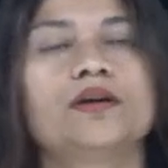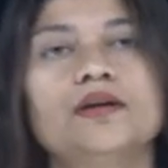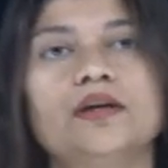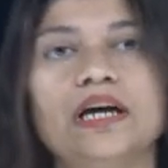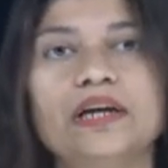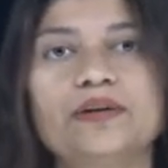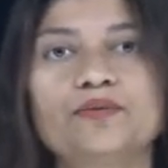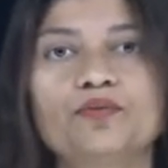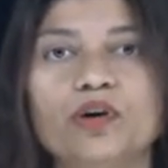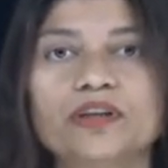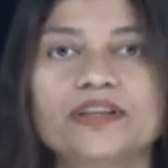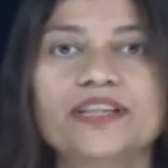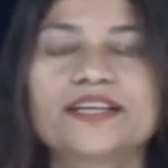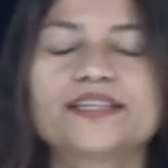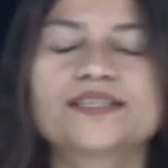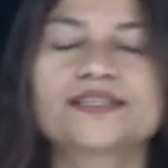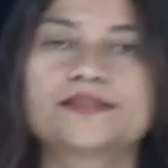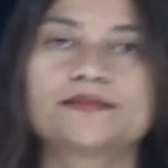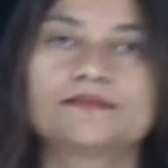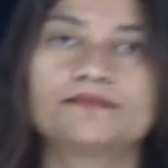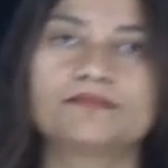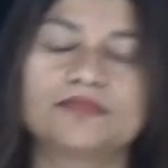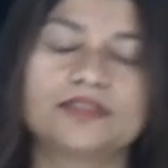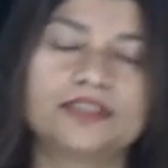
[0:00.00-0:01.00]
And what
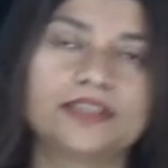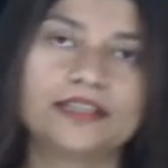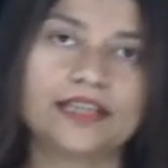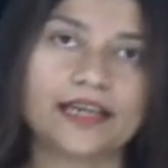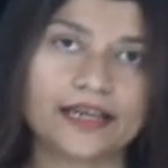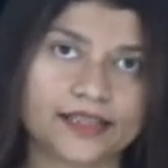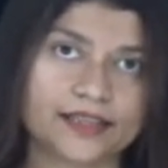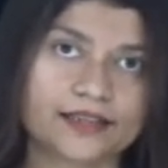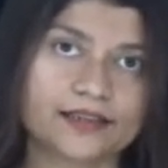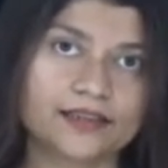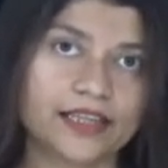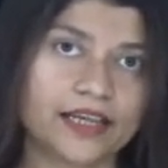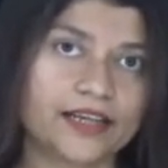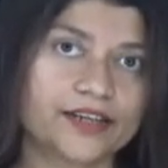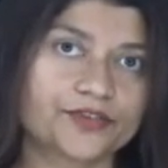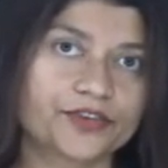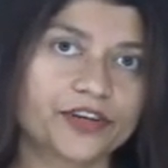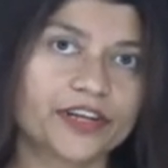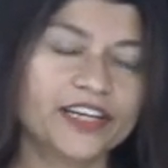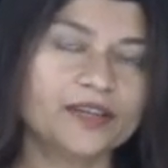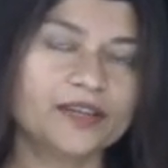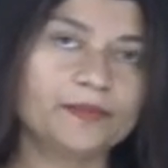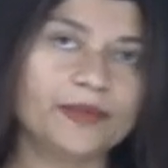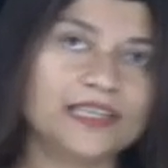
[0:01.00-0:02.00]
does that
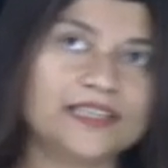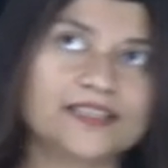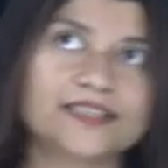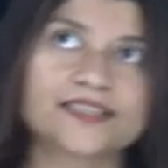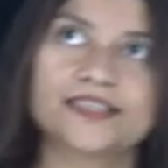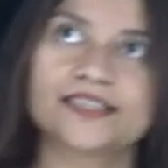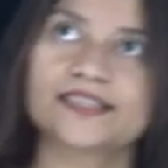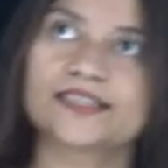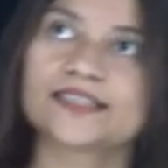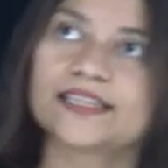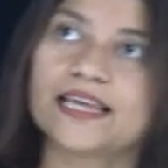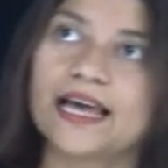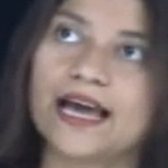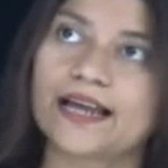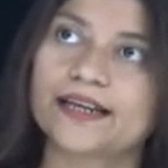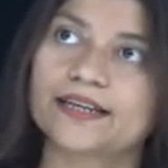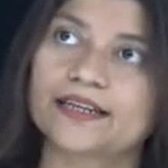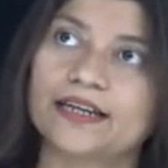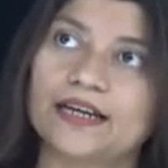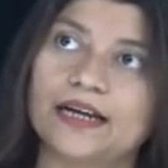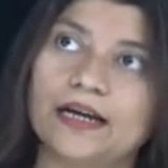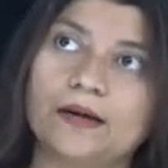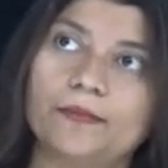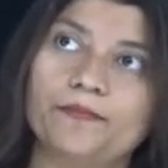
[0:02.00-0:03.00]
really means is that
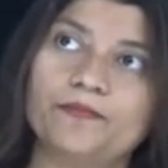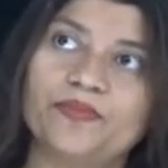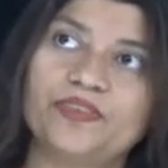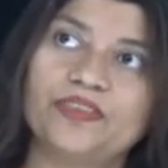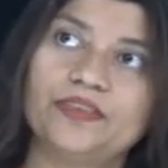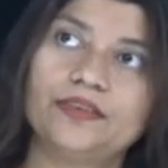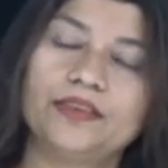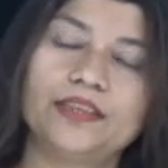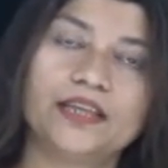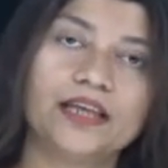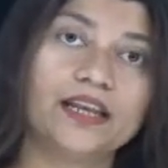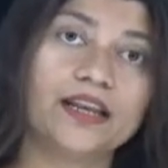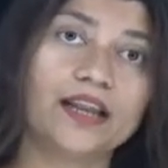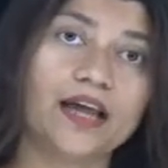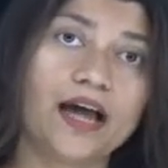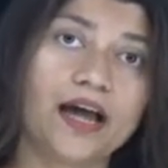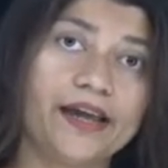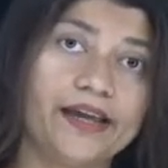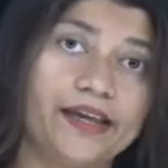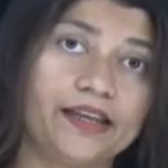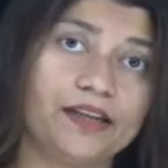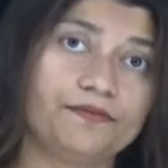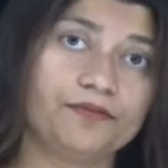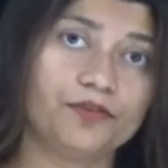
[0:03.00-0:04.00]
the
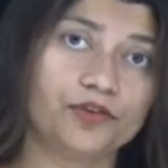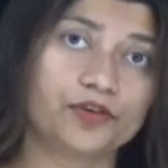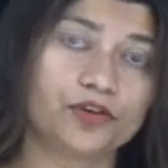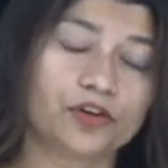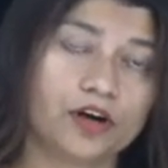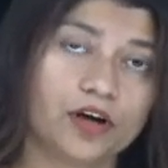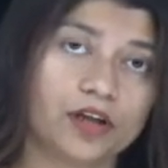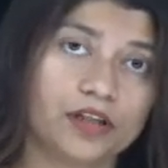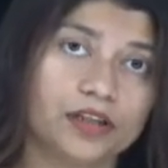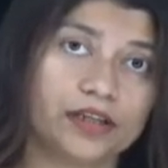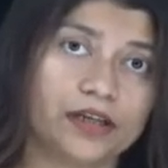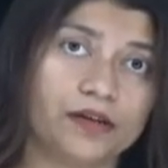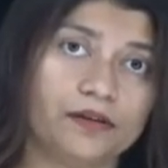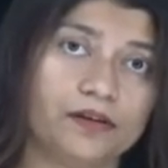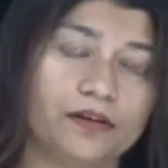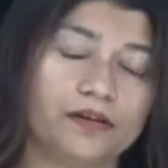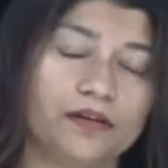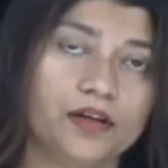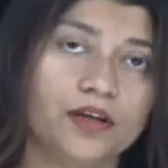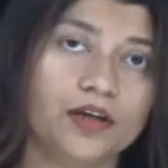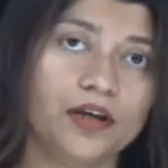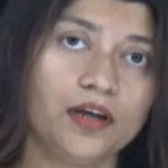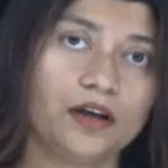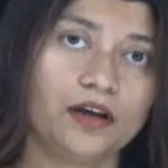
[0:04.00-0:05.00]
line, if you draw the
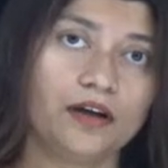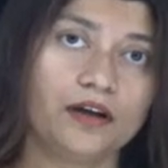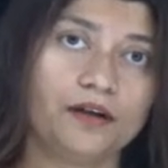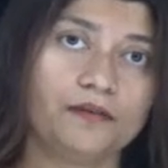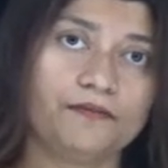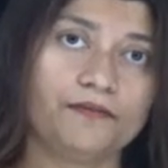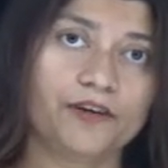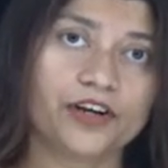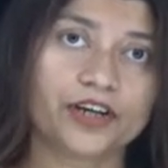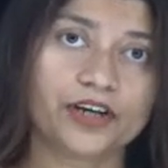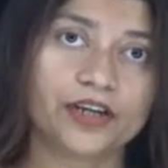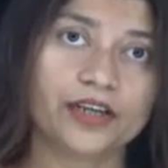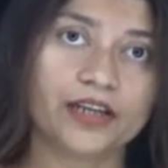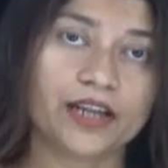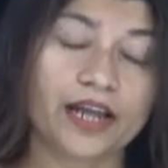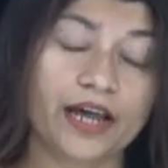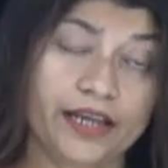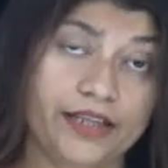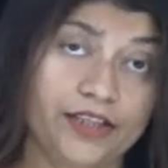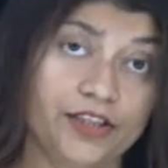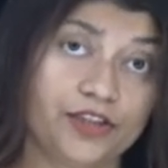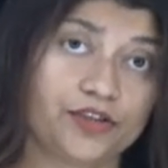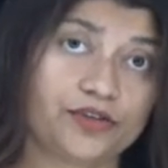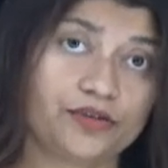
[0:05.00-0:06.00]
vertical
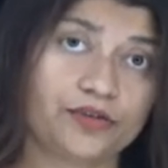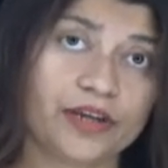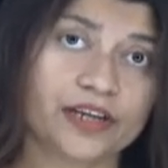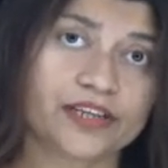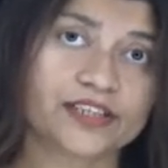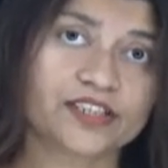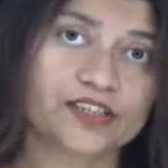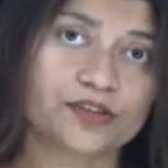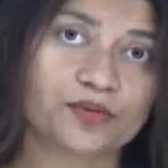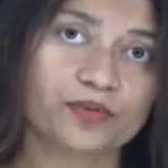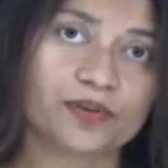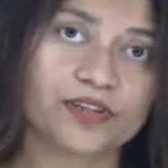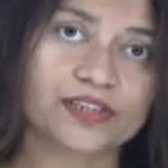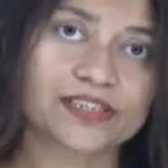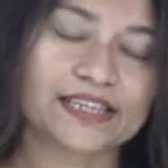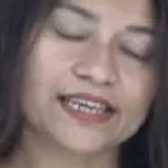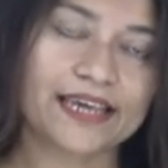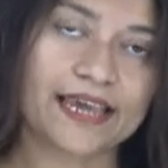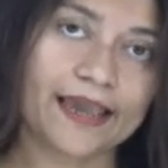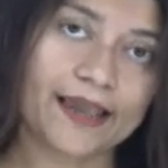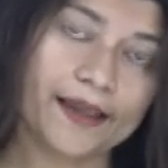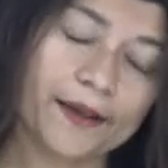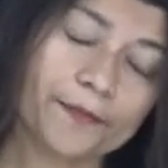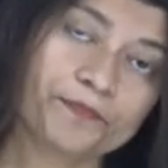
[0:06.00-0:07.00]
line through x equals
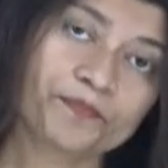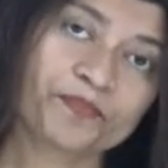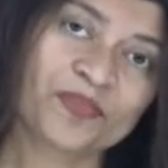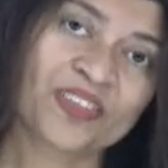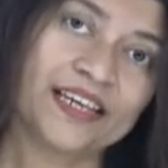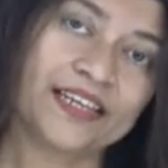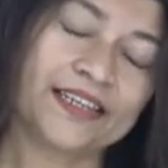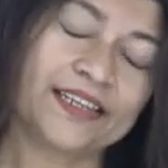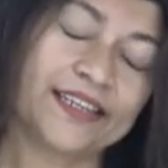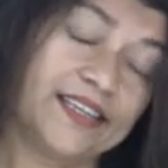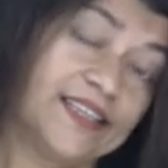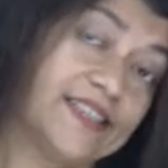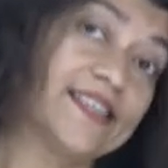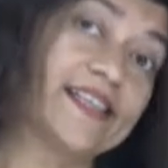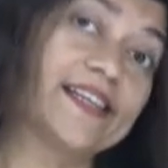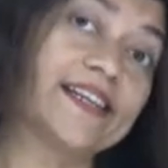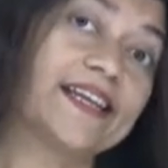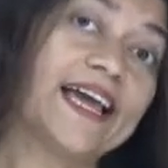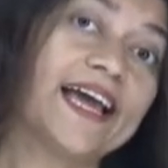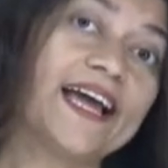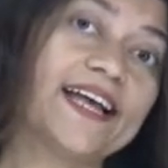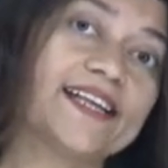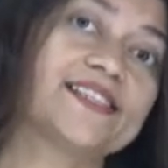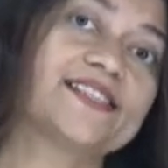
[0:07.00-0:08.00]
a, it is an
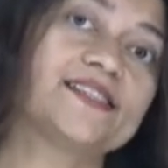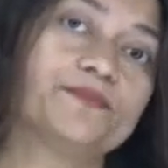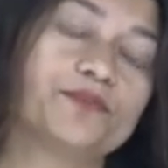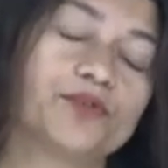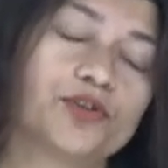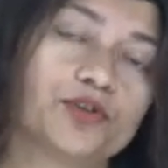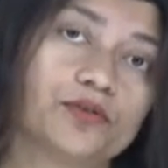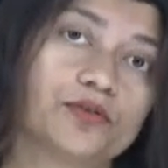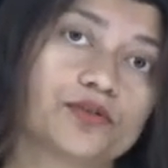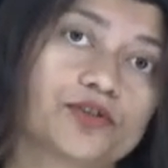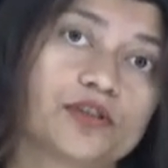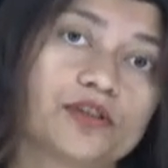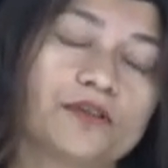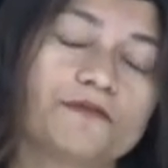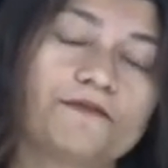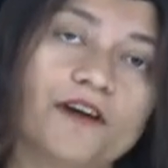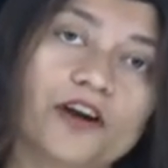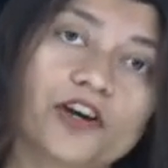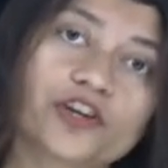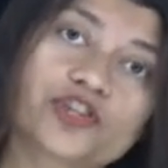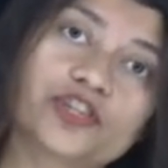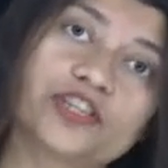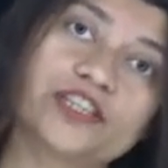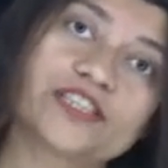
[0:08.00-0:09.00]
asymptote. So the
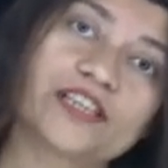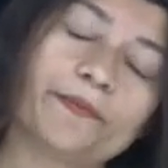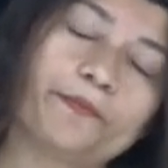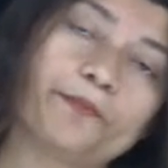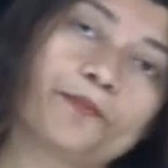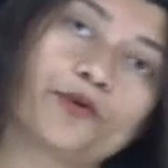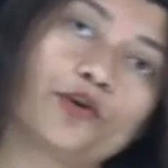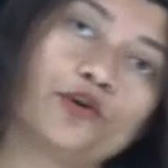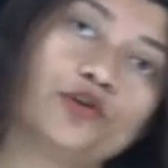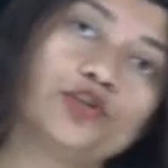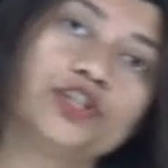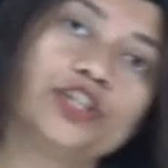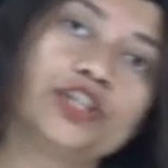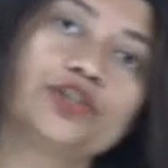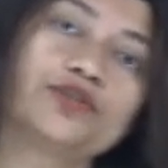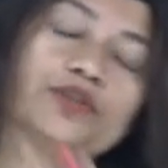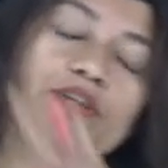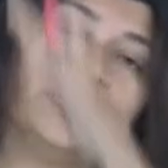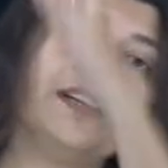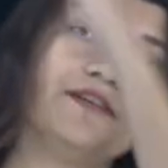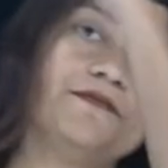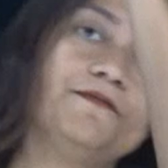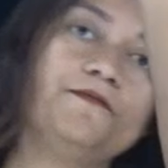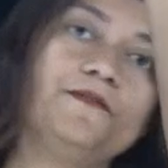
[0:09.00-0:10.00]
function is approaching
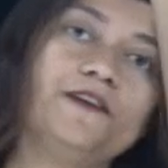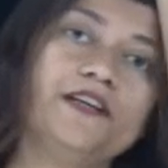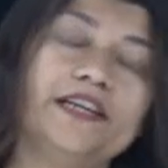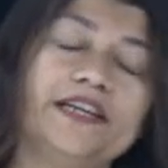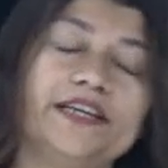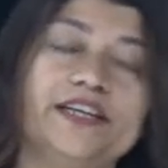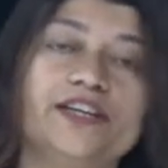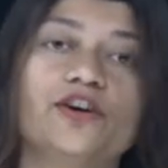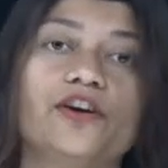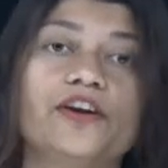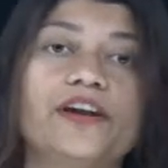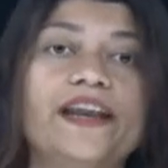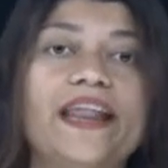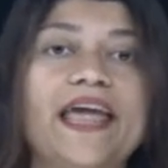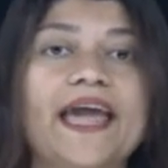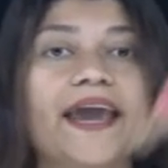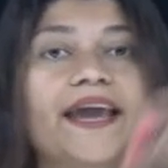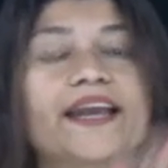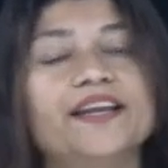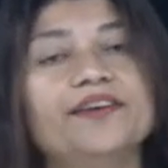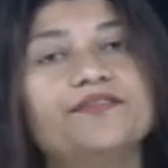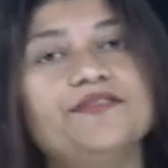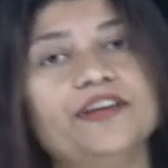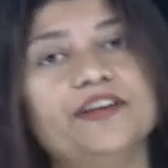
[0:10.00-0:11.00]
to infinity or
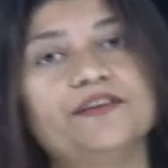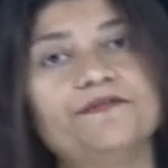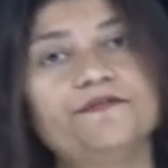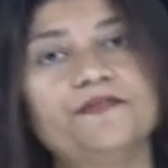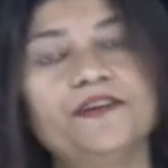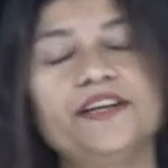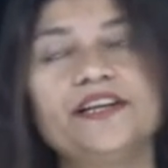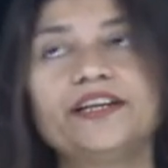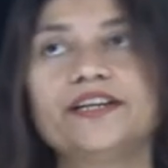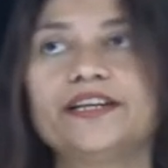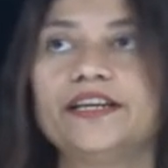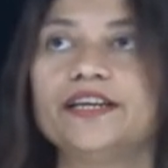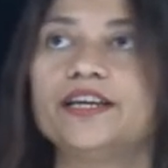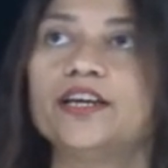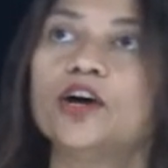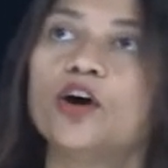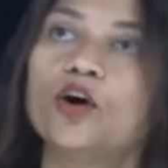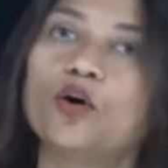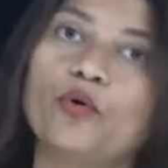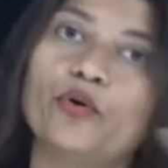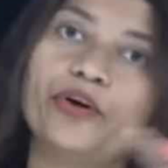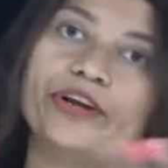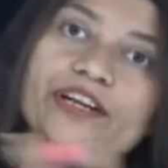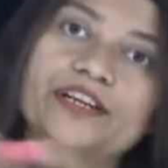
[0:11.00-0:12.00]
negative infinity
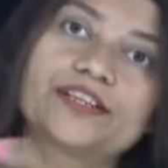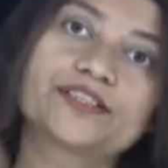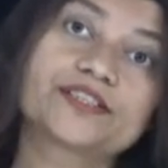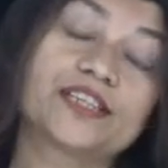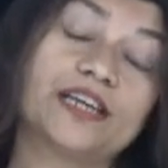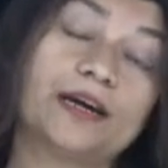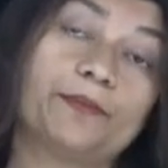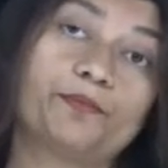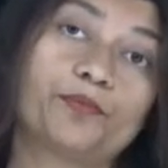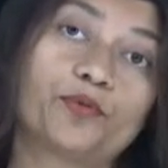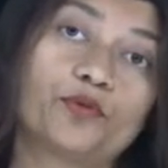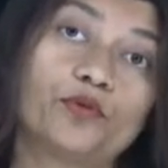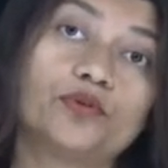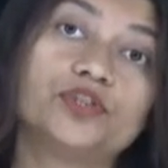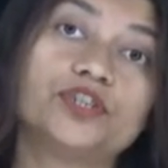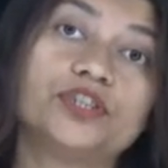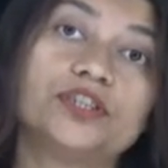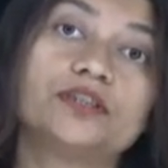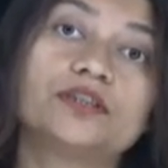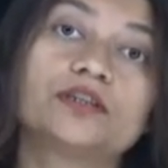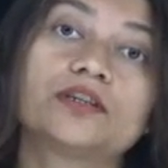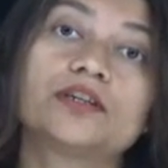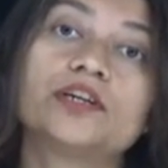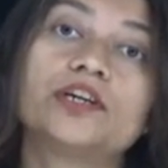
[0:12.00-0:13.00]
when it's
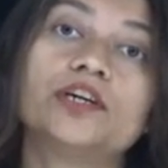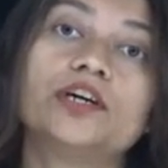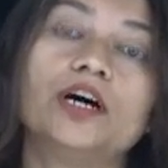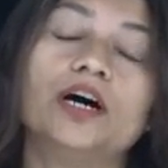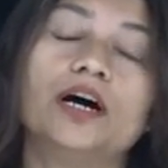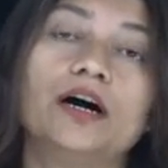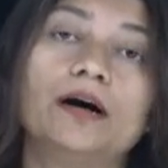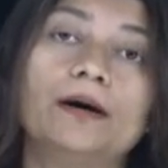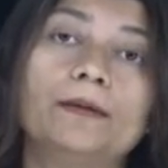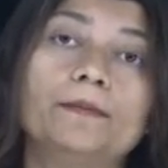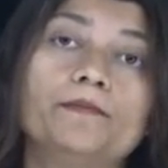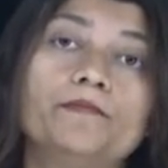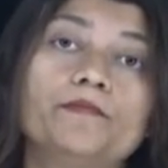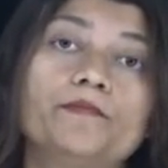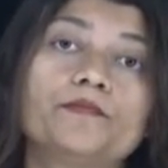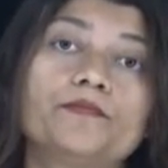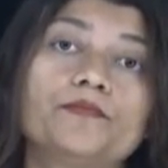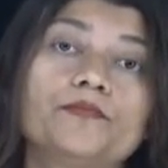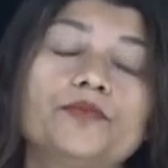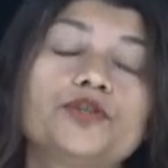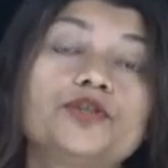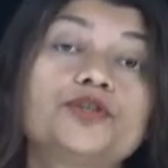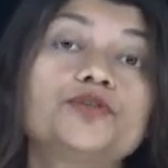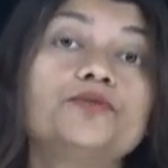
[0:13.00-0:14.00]
approaching
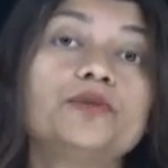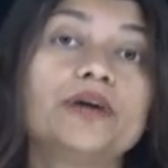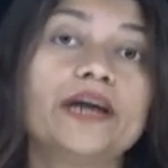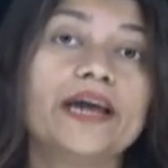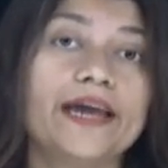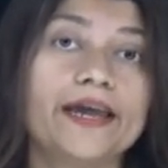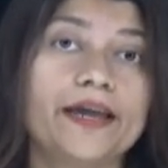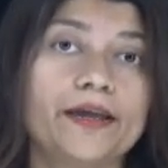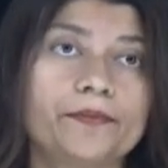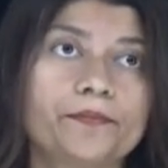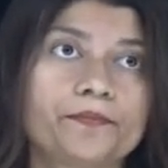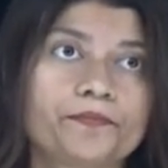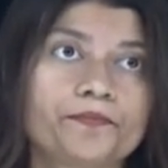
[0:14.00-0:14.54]
to a.